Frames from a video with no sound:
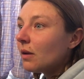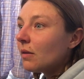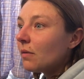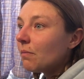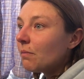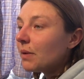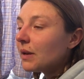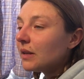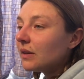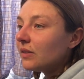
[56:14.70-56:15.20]

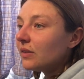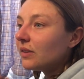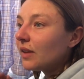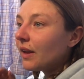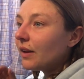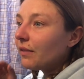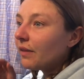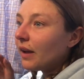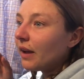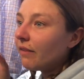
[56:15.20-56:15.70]
But instead
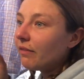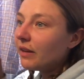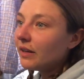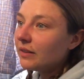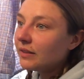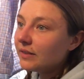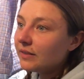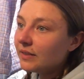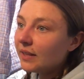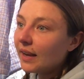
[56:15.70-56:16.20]
of having
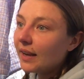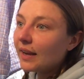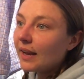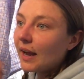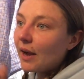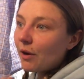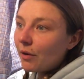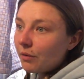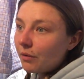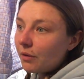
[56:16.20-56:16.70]
to take
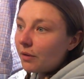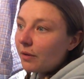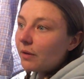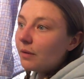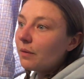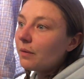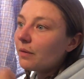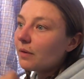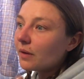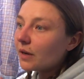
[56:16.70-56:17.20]
out
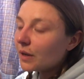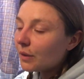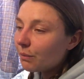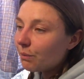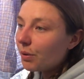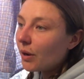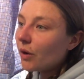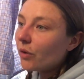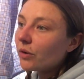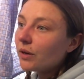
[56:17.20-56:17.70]

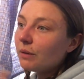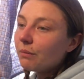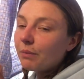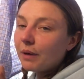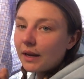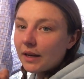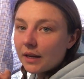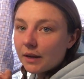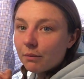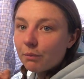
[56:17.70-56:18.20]
component by
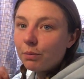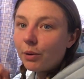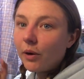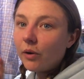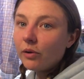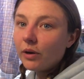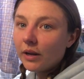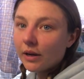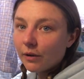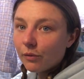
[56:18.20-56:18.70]

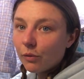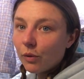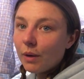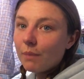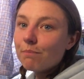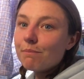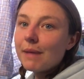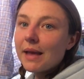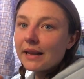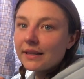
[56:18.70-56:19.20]
component of what
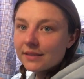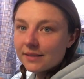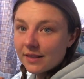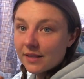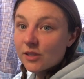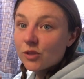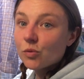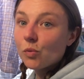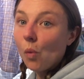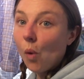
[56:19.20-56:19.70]
makes
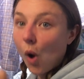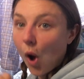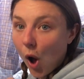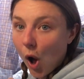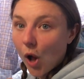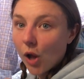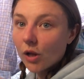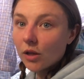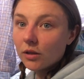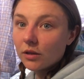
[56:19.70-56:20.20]
this
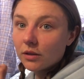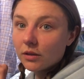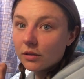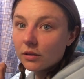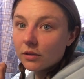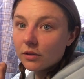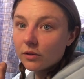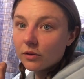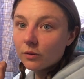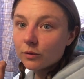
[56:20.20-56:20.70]
wall,
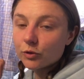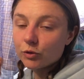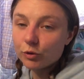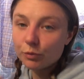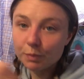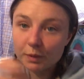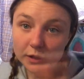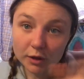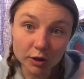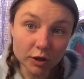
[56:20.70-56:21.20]
which would
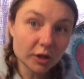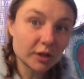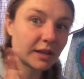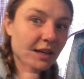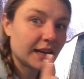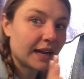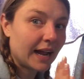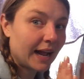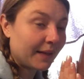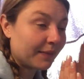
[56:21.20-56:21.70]
be
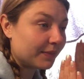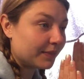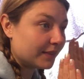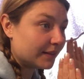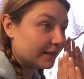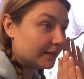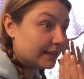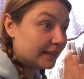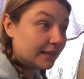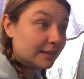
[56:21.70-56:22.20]
looking at the
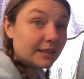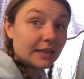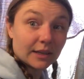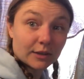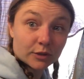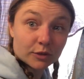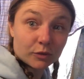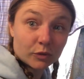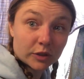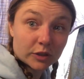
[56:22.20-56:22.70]
details
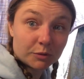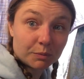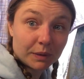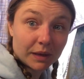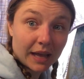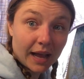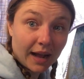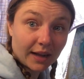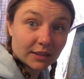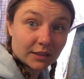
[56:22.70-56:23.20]
of what's being
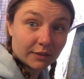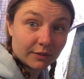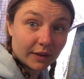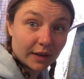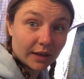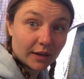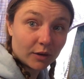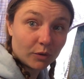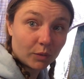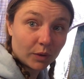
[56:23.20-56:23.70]

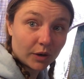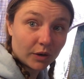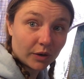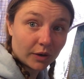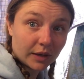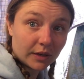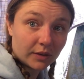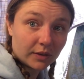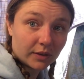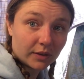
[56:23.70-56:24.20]
activated when you're
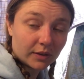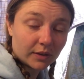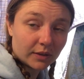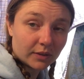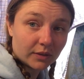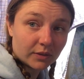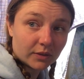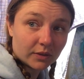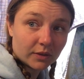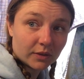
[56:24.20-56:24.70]
into
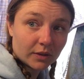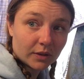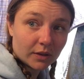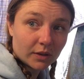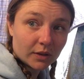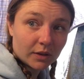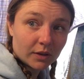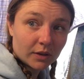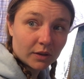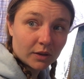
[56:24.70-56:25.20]
this
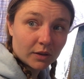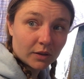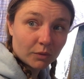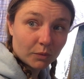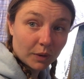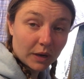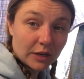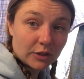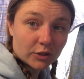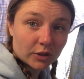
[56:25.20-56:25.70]

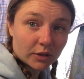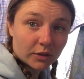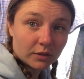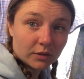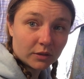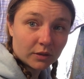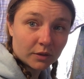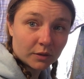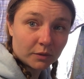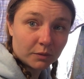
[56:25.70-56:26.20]
region
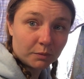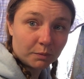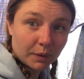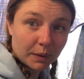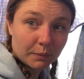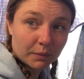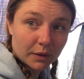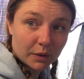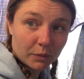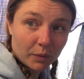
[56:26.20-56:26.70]
of
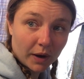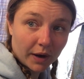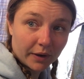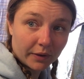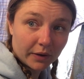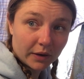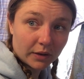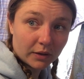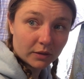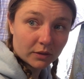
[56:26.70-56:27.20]
brain-body
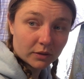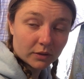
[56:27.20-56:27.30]
wiring,